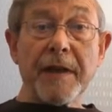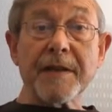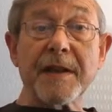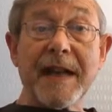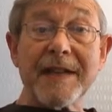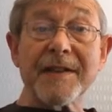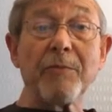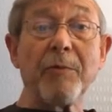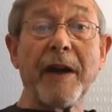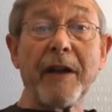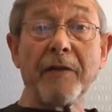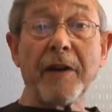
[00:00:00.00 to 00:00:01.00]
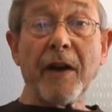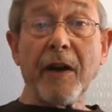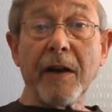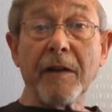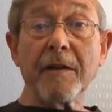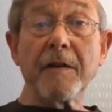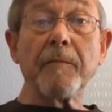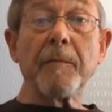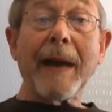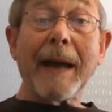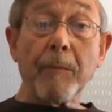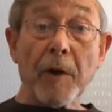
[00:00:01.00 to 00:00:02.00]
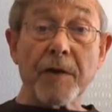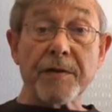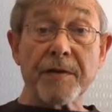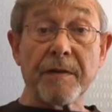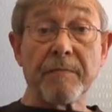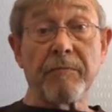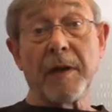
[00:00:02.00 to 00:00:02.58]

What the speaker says: is cast away on the island of Patmos,